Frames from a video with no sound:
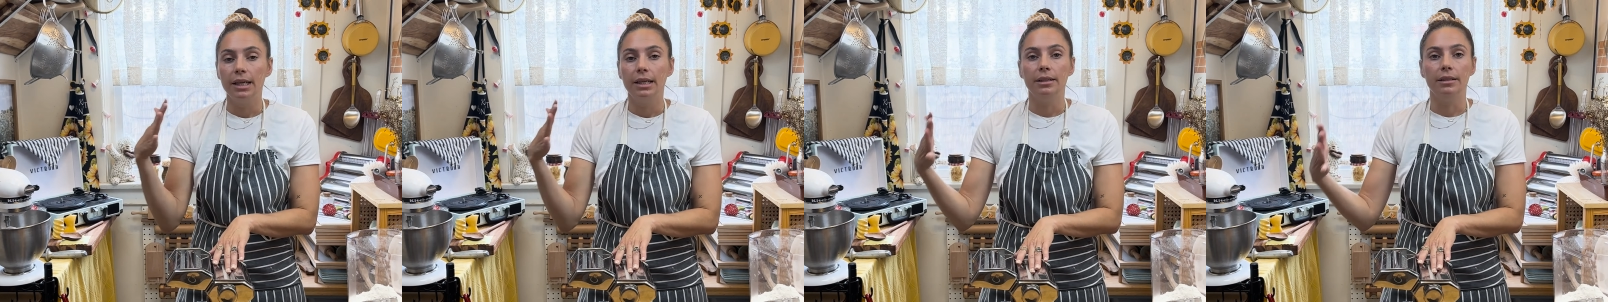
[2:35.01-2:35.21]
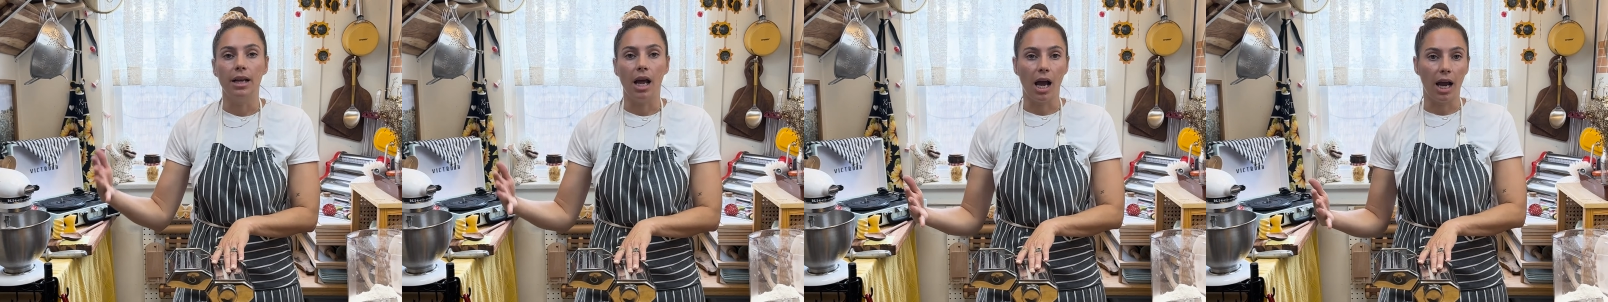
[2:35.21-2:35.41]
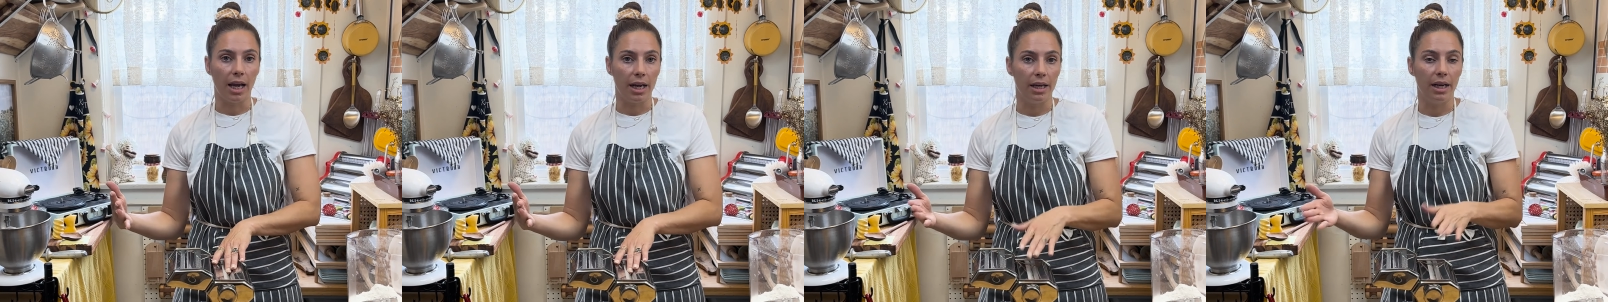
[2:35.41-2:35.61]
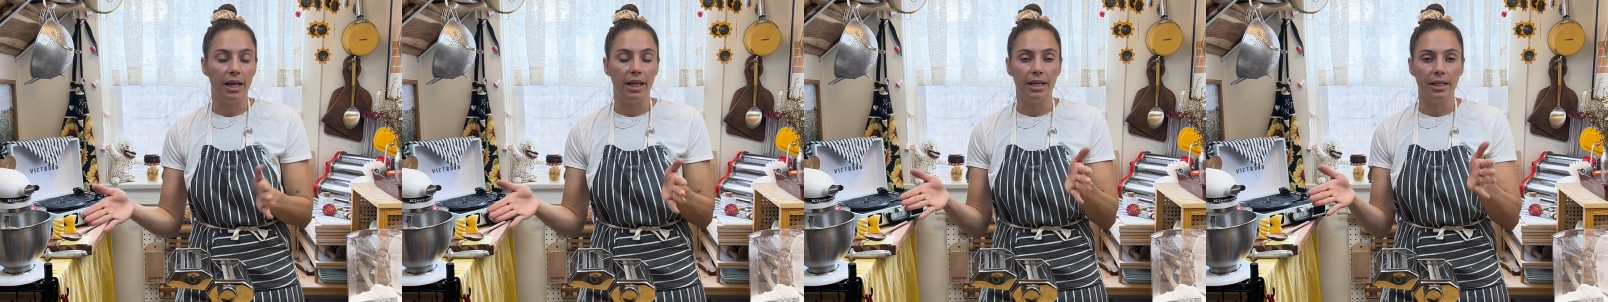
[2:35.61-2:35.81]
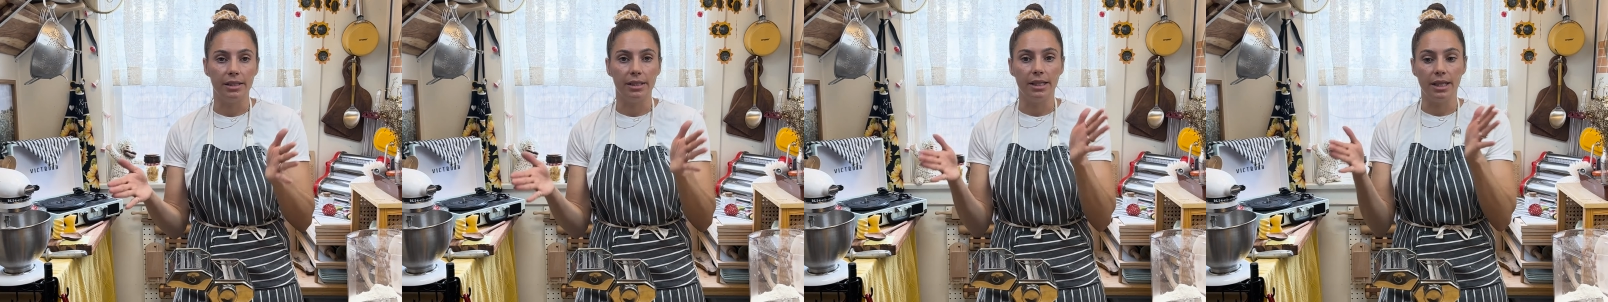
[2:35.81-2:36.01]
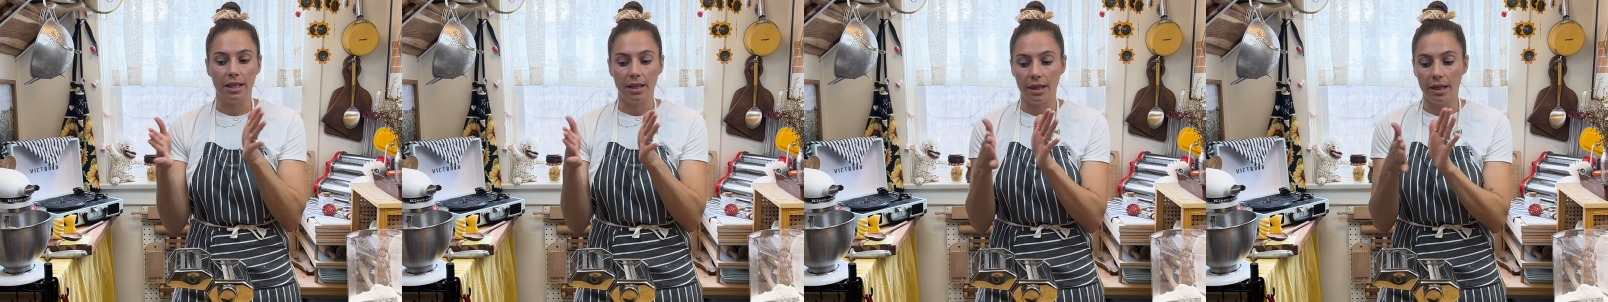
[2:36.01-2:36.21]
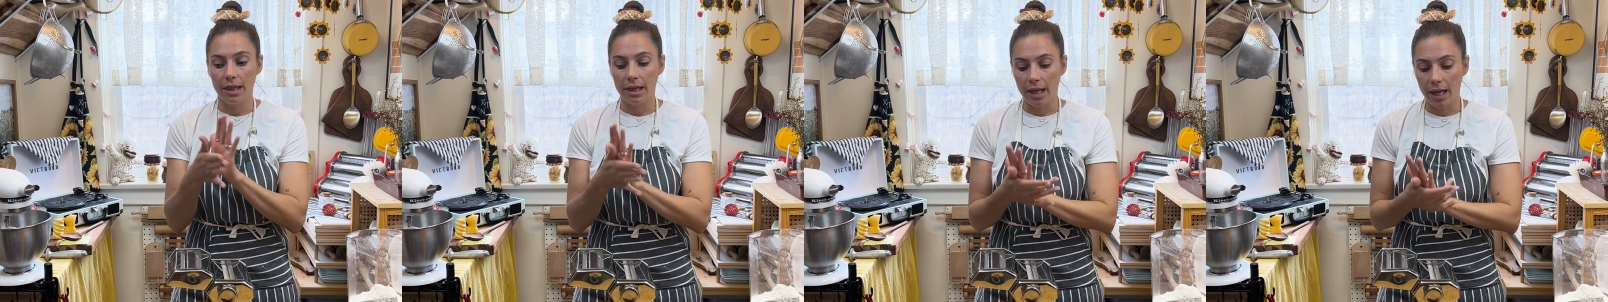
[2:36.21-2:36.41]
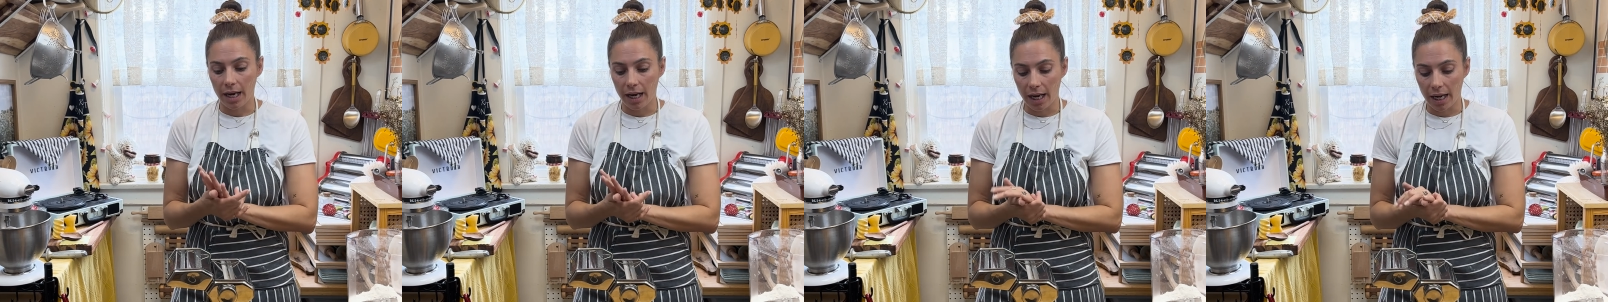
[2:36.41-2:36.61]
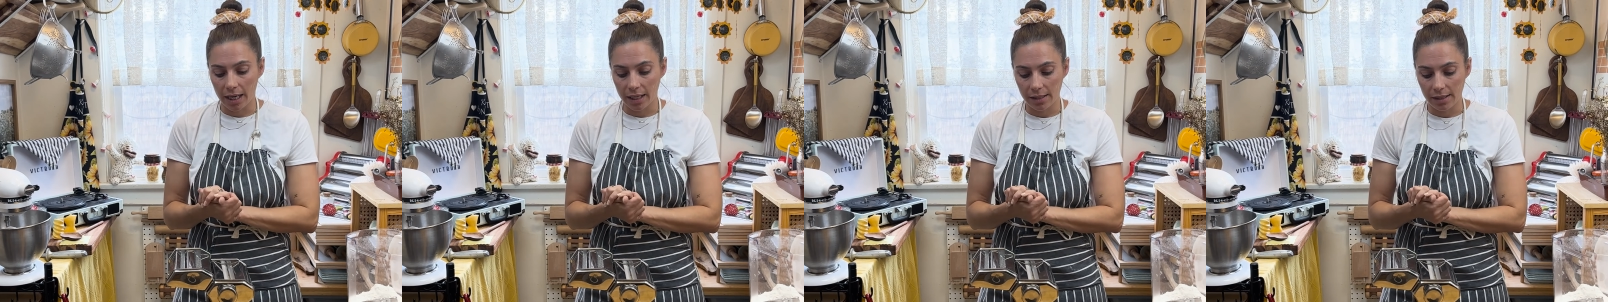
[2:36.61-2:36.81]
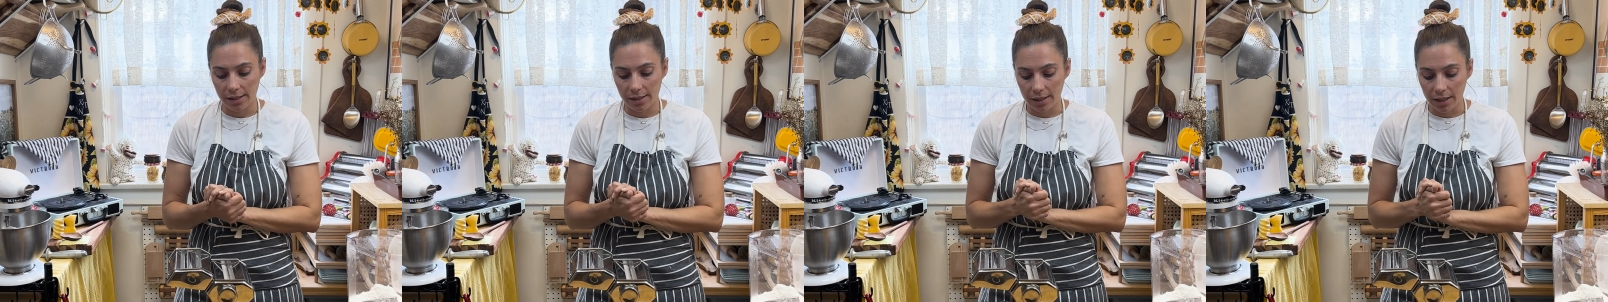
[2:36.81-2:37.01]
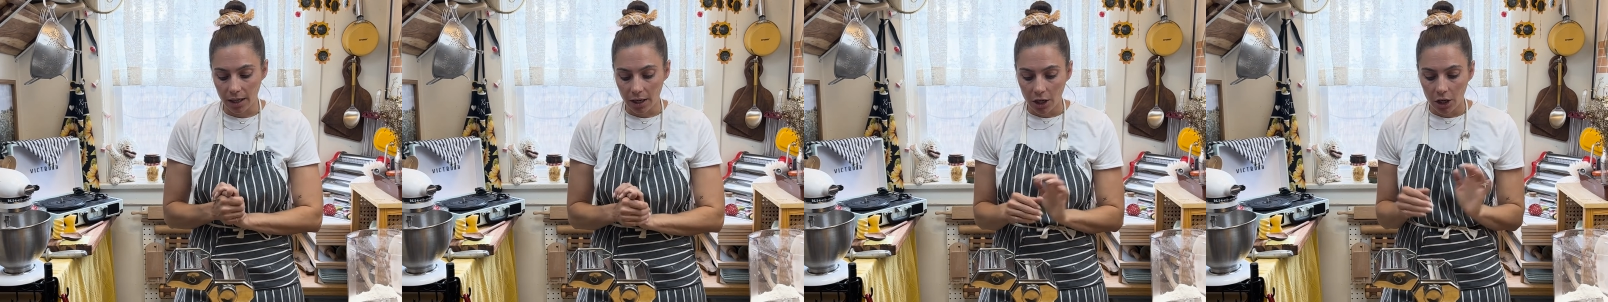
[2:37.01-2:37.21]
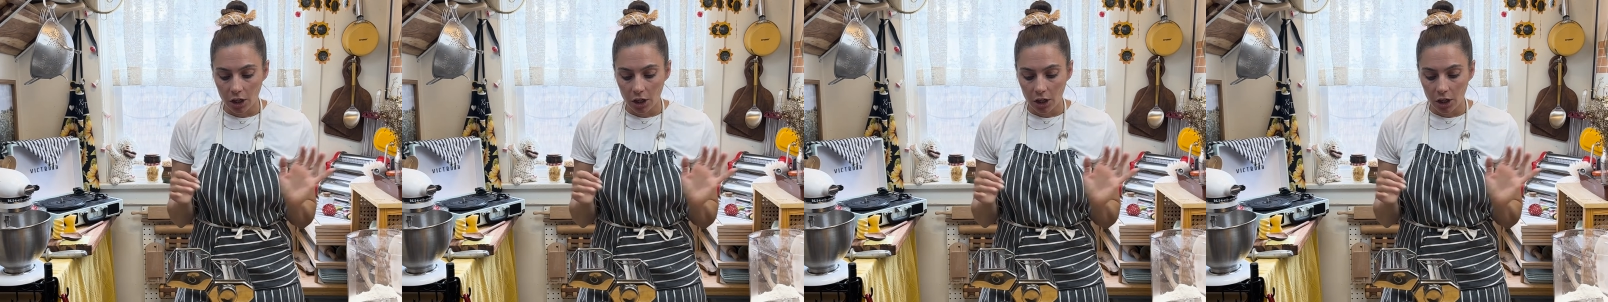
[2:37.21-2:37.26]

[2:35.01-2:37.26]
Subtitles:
9 is the thinnest.